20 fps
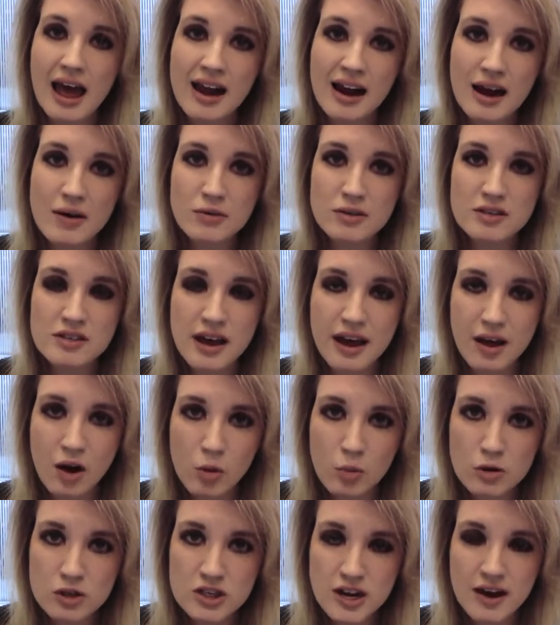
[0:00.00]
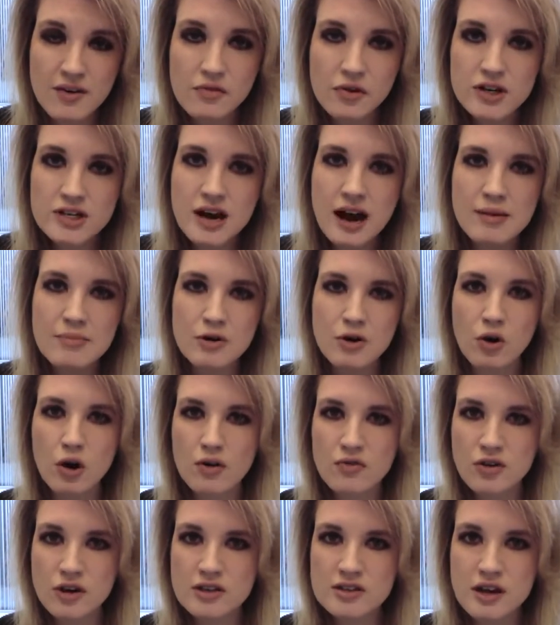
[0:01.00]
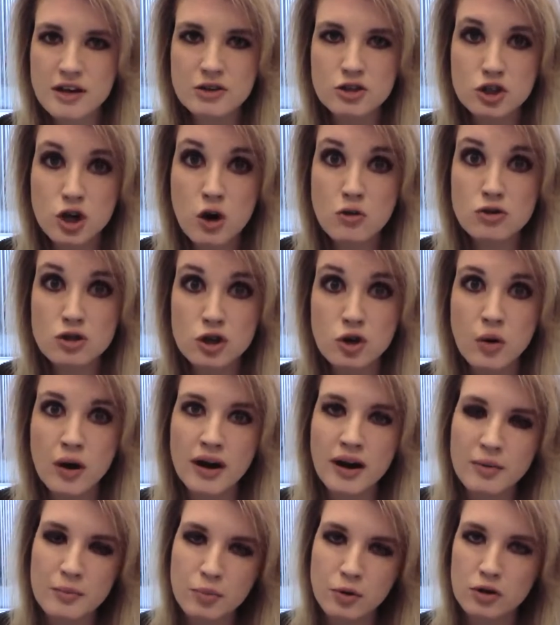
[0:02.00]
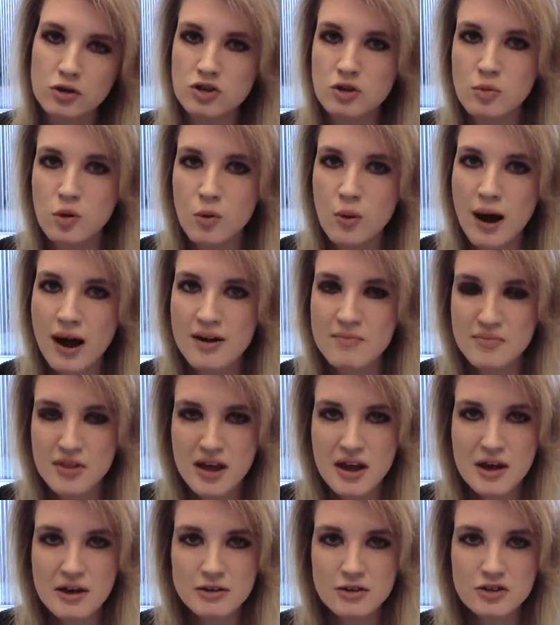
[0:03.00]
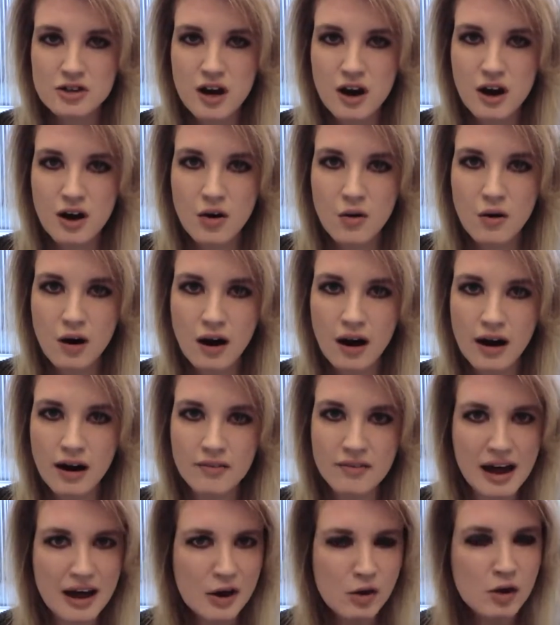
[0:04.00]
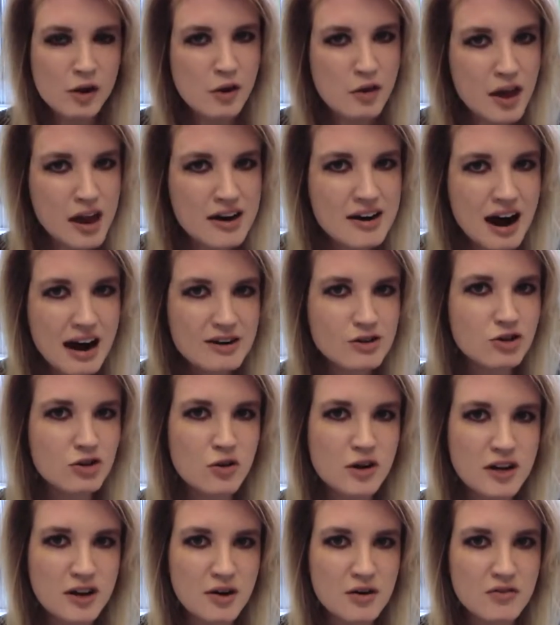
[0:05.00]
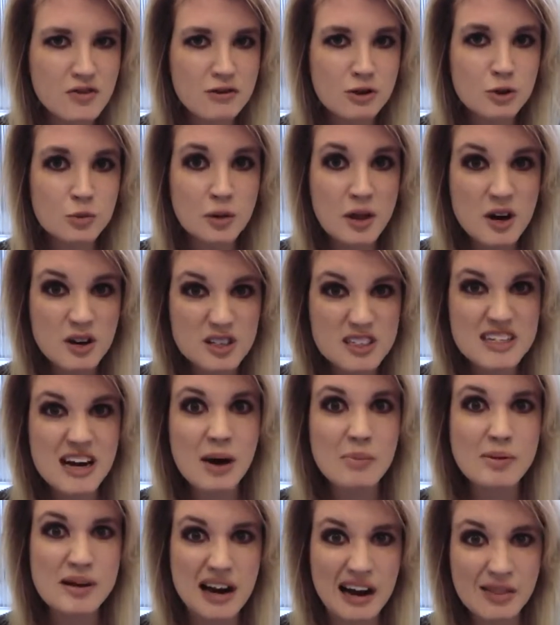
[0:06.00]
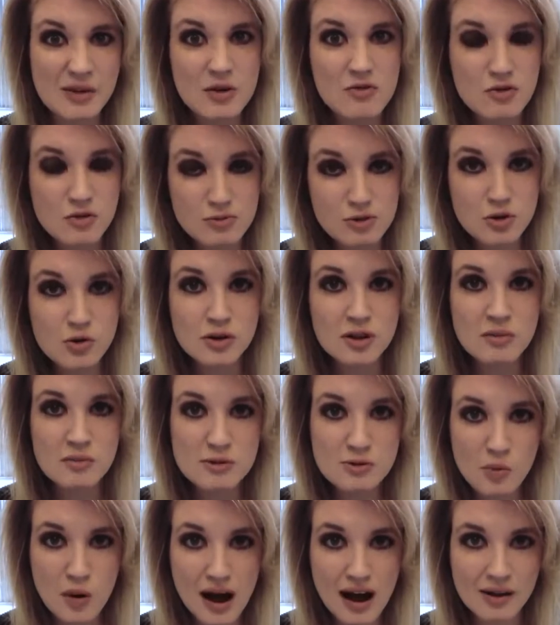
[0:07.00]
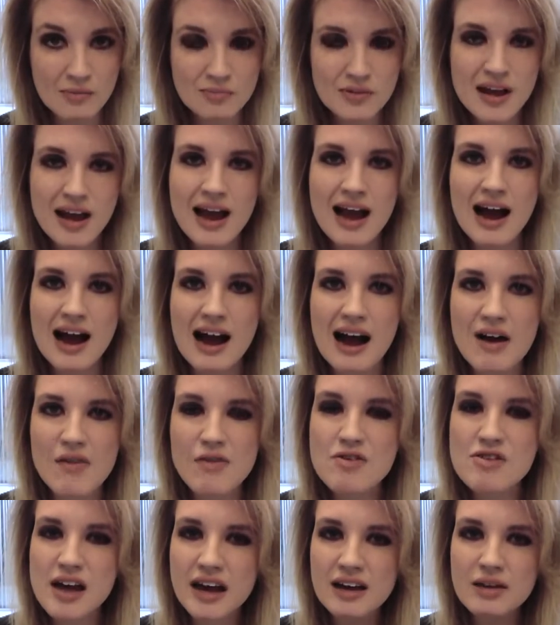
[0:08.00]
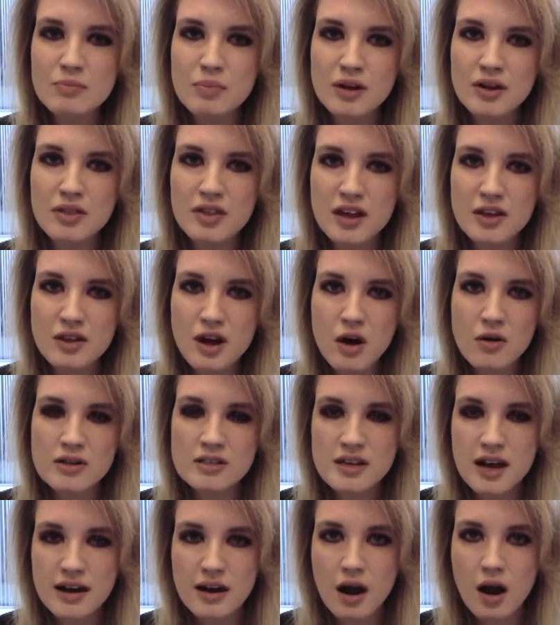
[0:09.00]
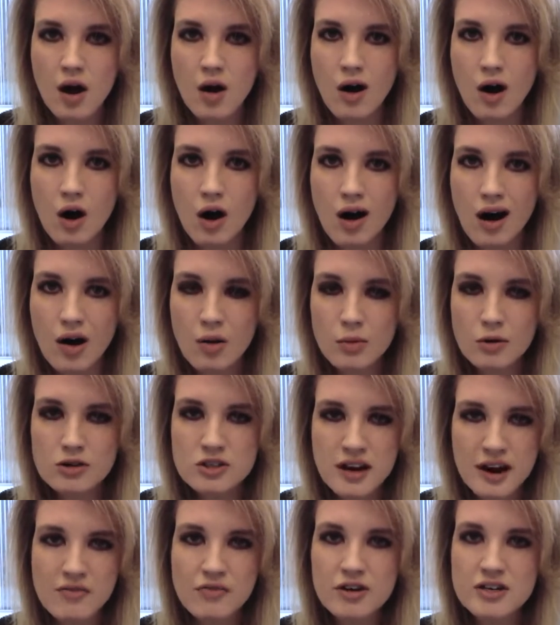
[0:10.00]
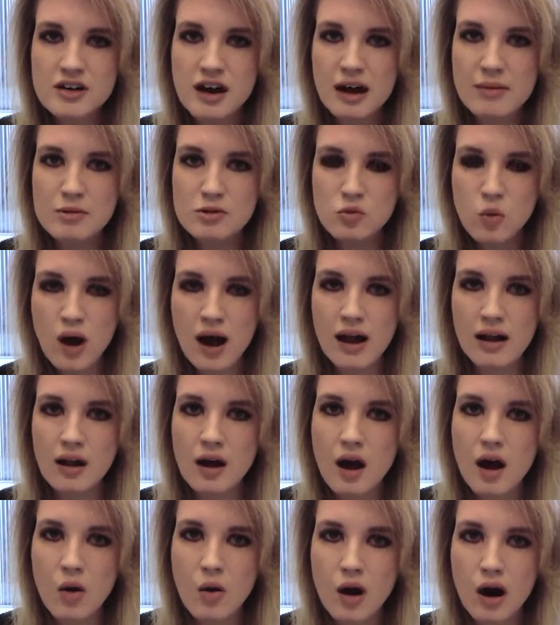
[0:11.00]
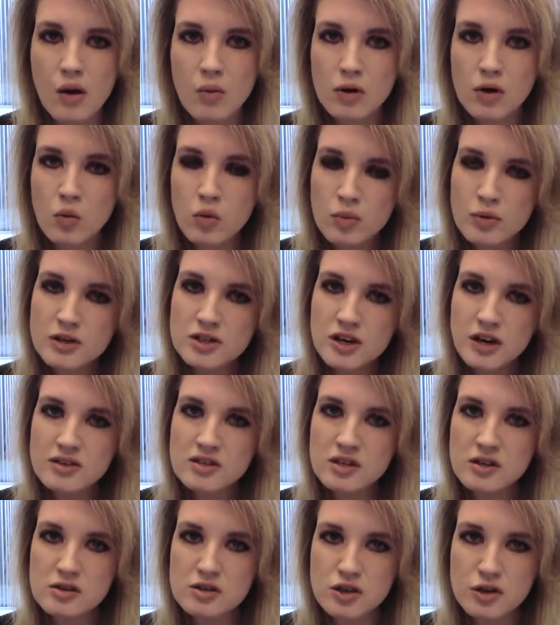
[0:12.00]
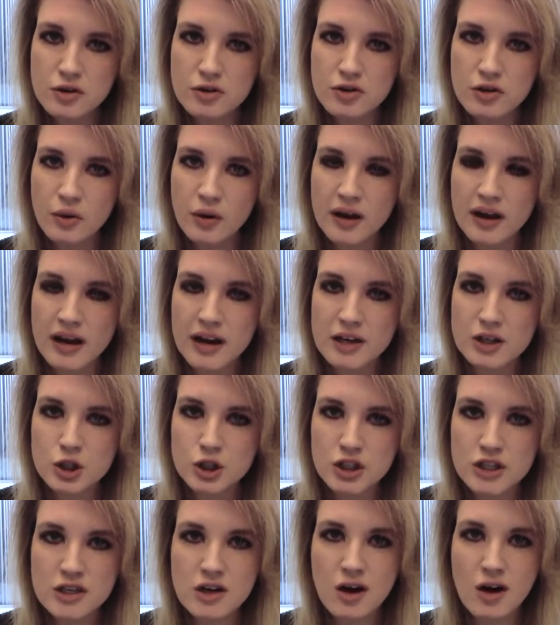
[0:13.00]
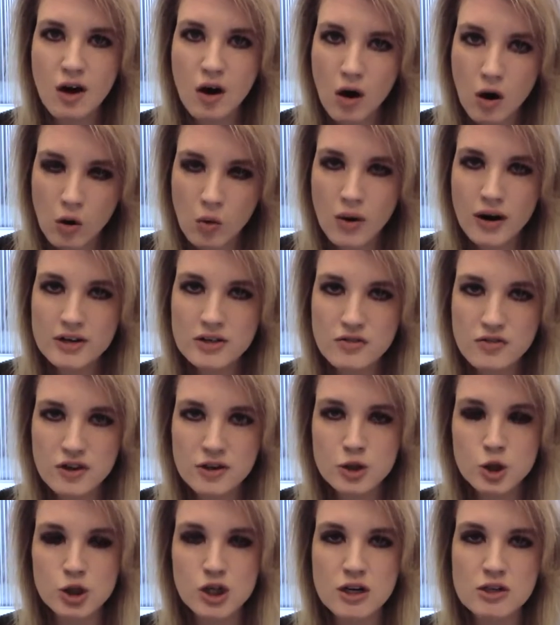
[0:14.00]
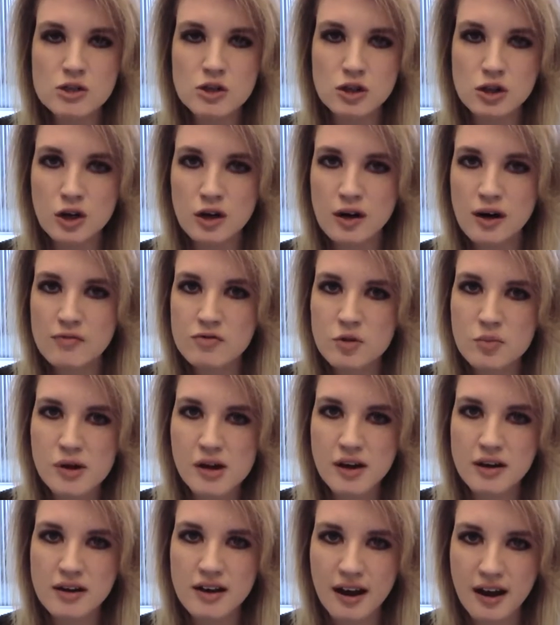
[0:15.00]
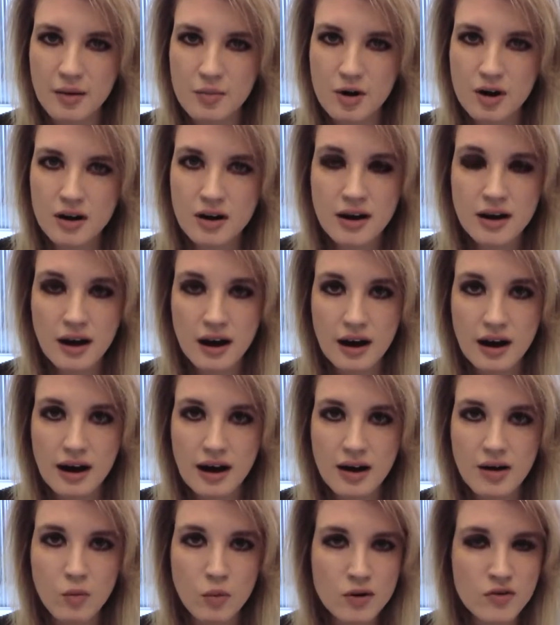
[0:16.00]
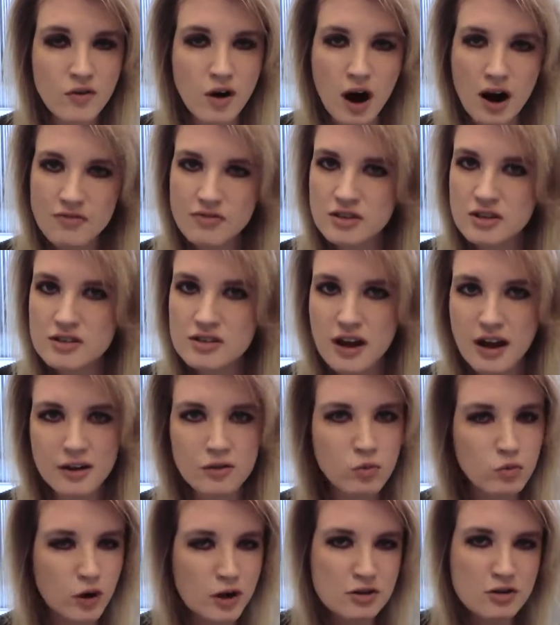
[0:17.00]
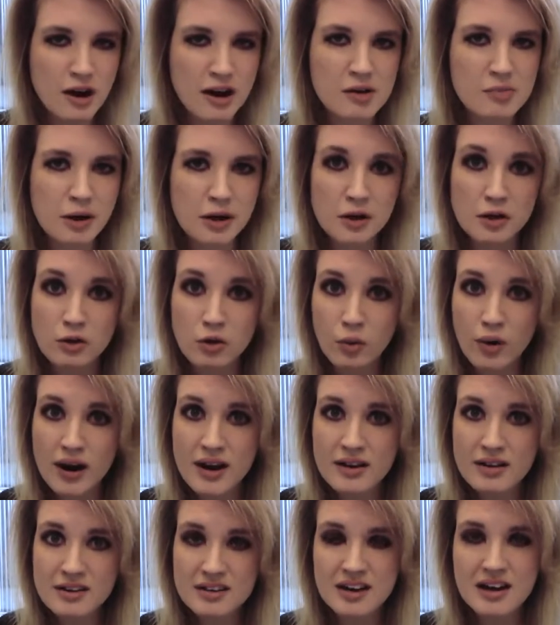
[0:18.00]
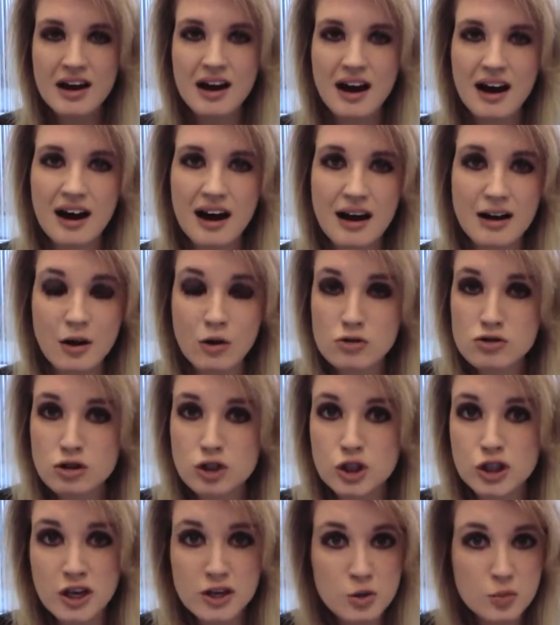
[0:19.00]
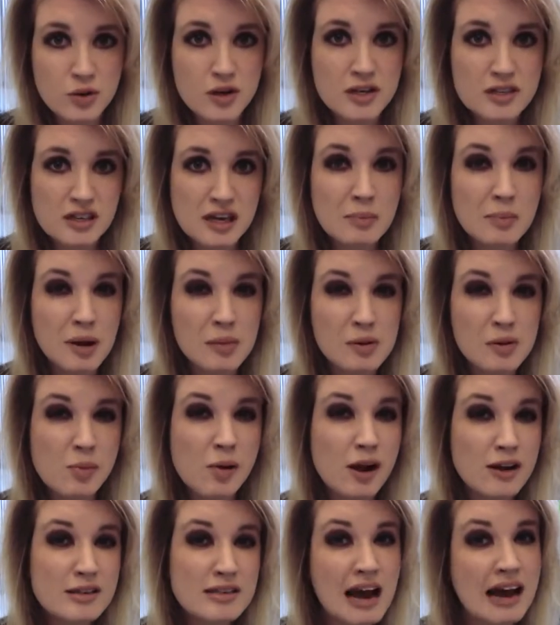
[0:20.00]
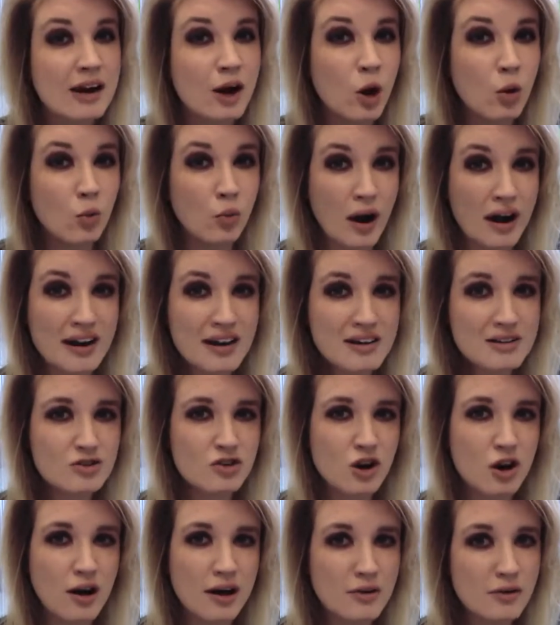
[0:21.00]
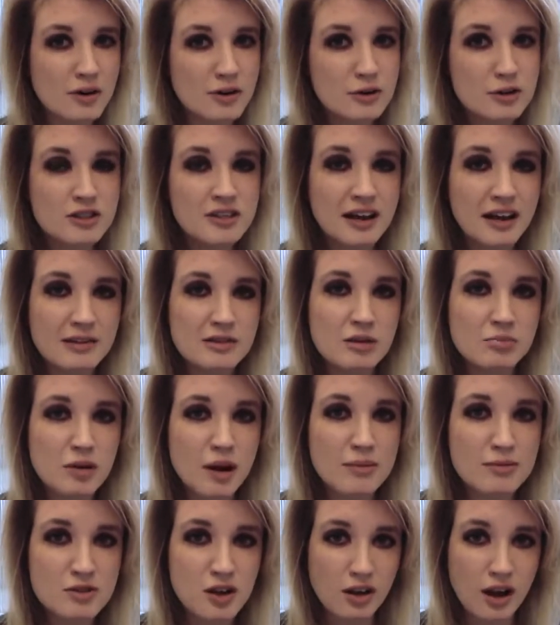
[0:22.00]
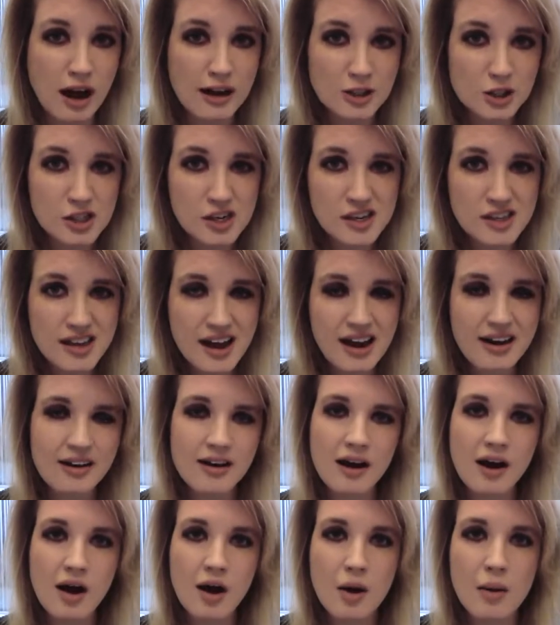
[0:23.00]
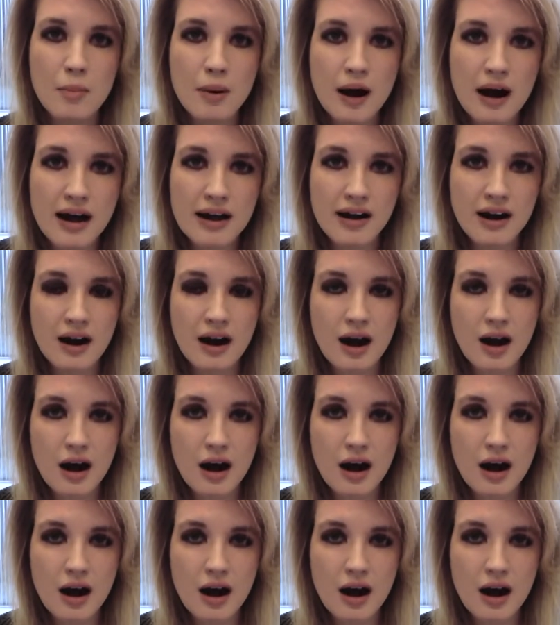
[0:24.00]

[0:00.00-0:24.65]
And I would say almost every time the girlfriend says, don't do it, and pulls him away. So not only are they not doing interviews, but they are stopping others from doing them as well. The second big thing, though, is that almost every time as well, when a woman does consider doing it, she always feels she doesn't look good enough to be on camera. We've often said, what are you talking about? You look great. Also, she is being seen by people outside already, so I don't understand sometimes the logic in that. But,